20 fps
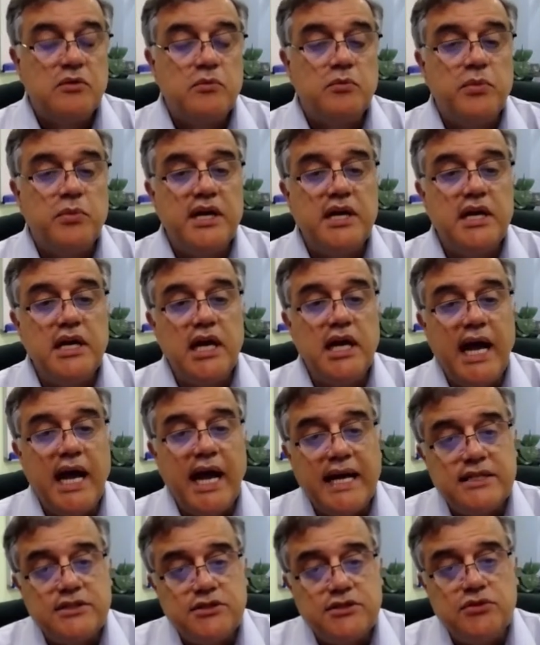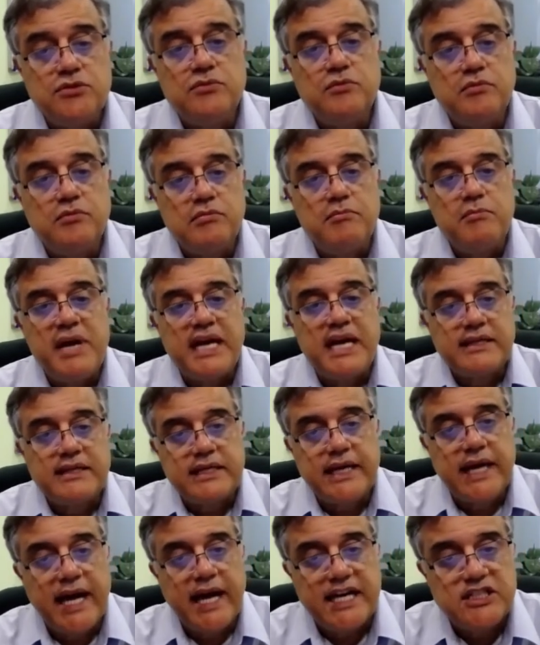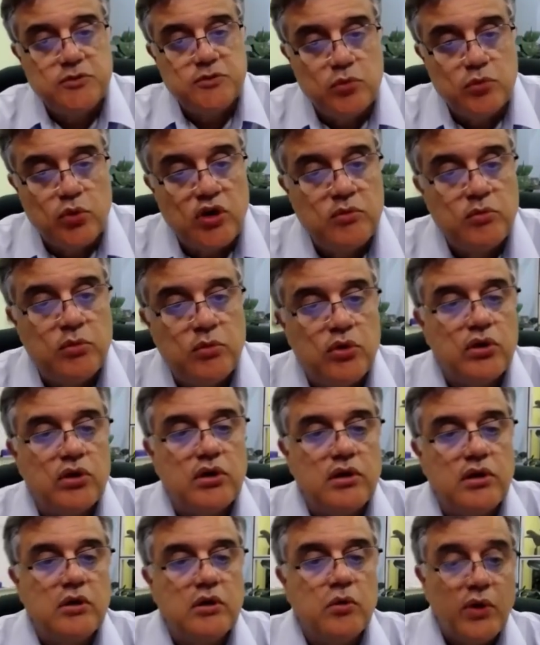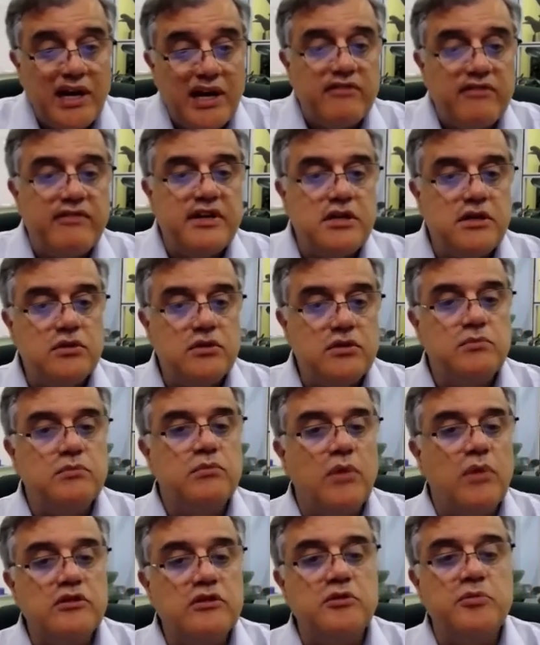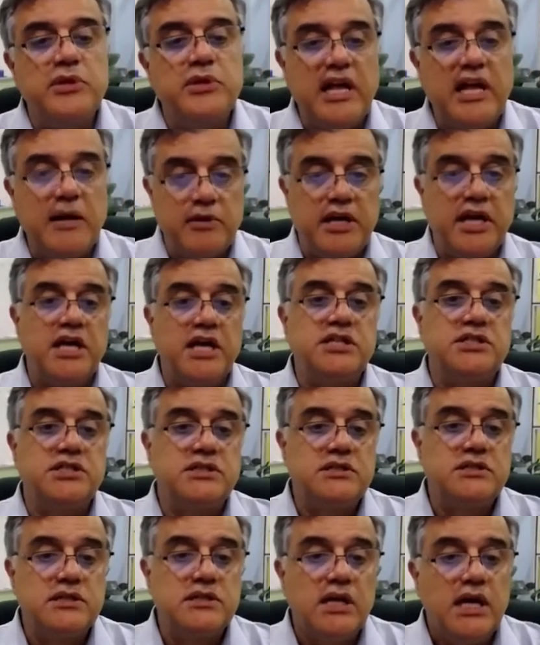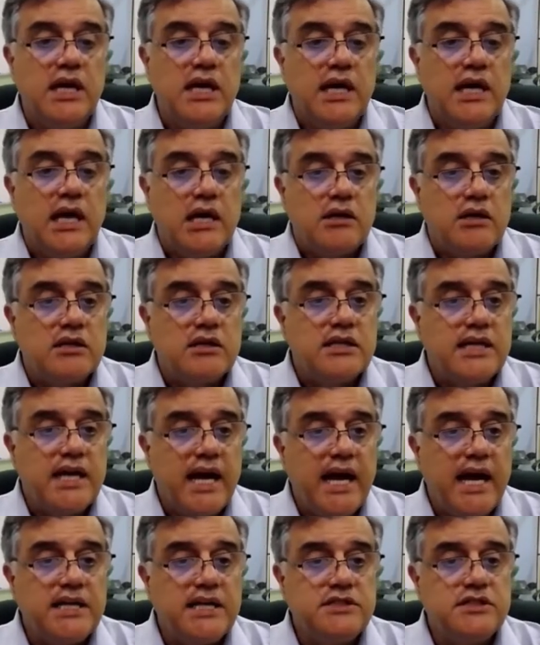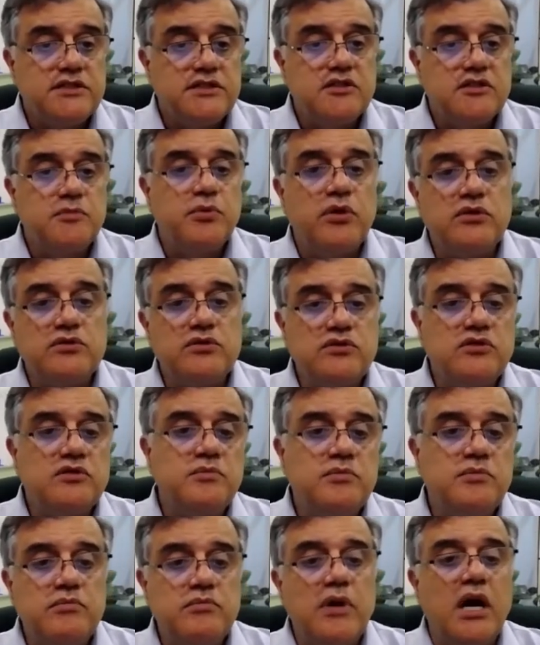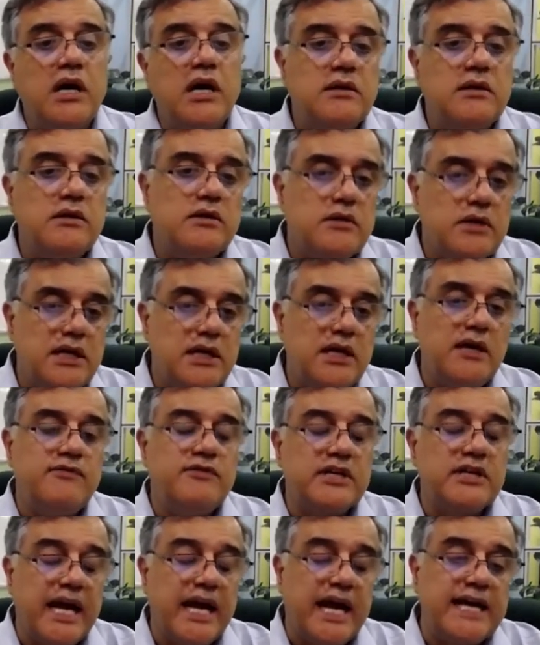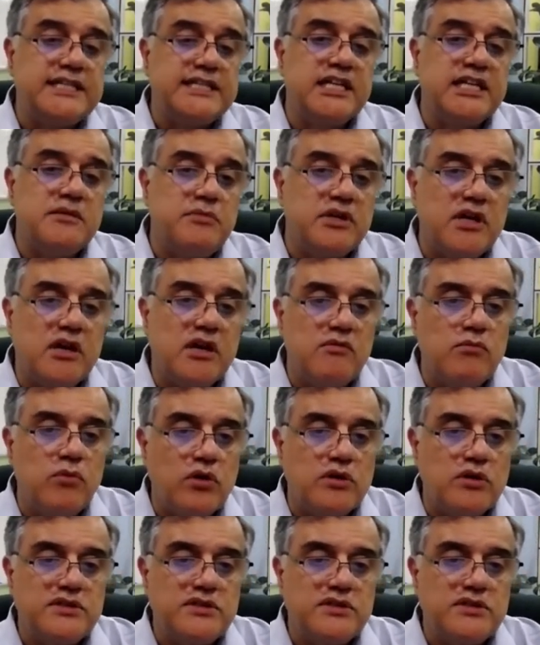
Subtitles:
But as you make the cache more and more relevant to multiple applications, now the cache is supposed to, if the cache can become more